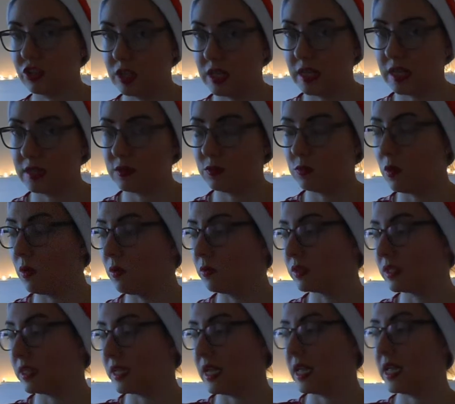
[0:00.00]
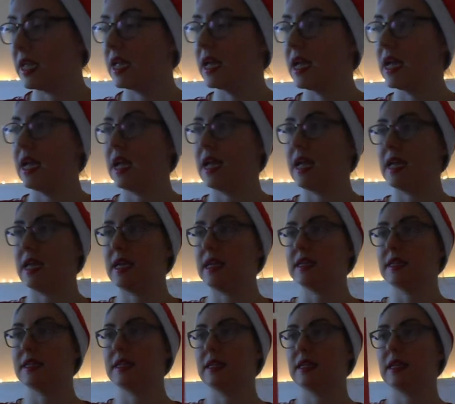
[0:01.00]
the kids won't see,
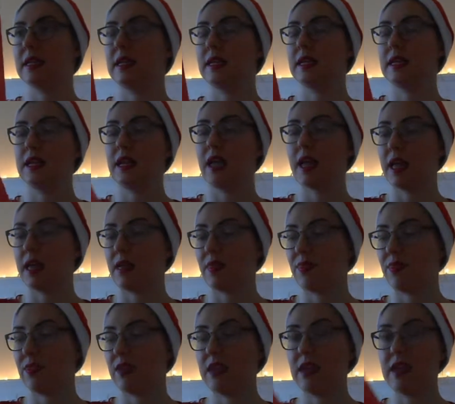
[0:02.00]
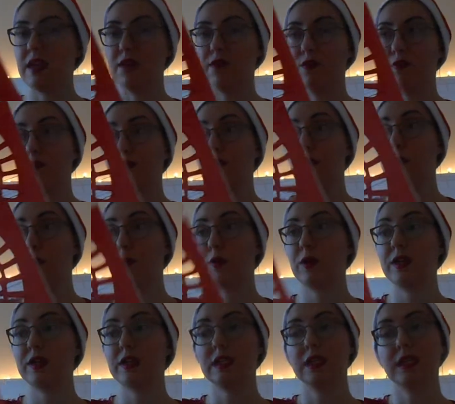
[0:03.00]
is the
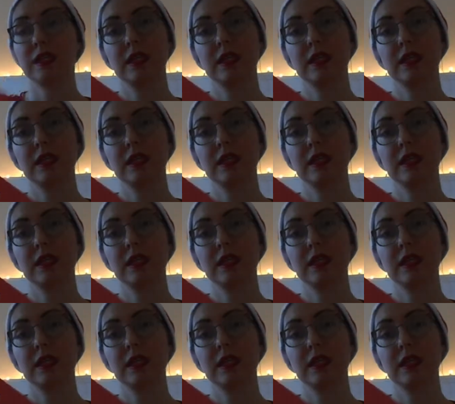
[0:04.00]
footprint